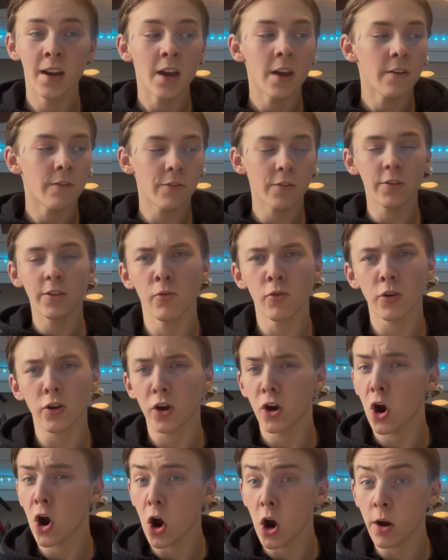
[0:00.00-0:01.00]
For the more
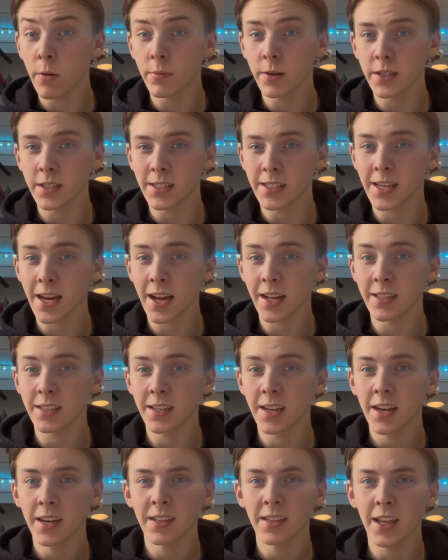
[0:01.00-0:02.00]
common sets,
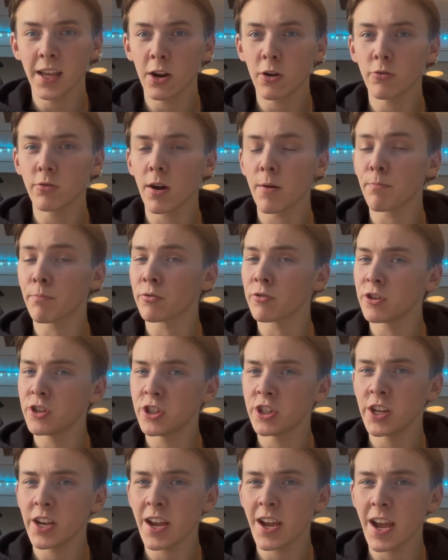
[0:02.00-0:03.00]
they don't
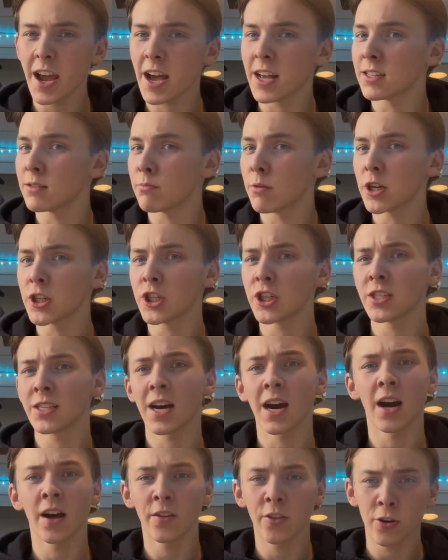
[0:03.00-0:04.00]
appreciate as much as
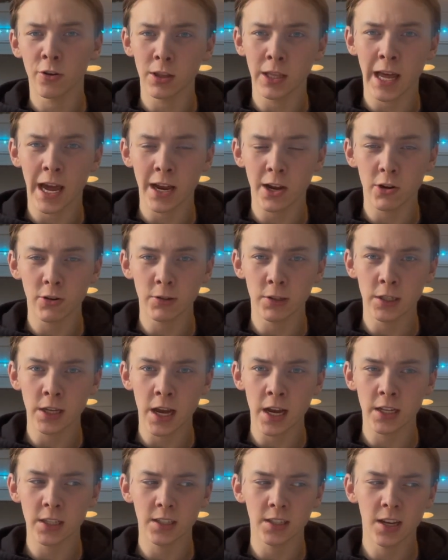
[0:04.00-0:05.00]
other Lego
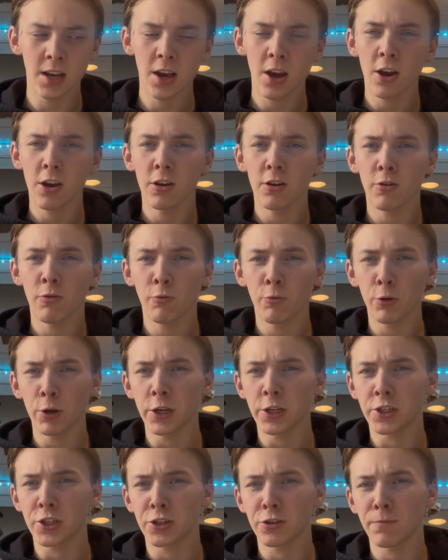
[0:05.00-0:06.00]
sets, which